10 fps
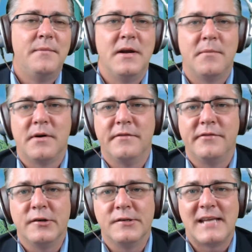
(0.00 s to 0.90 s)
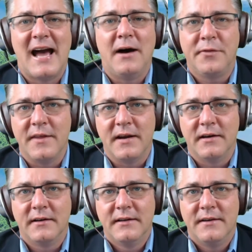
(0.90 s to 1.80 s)
number of years out
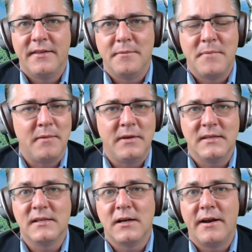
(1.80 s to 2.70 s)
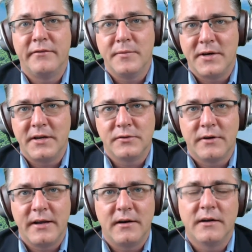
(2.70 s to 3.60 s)
there that maybe isn't on everybody's
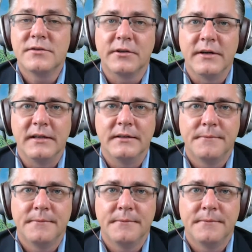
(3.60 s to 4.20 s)
radar screen.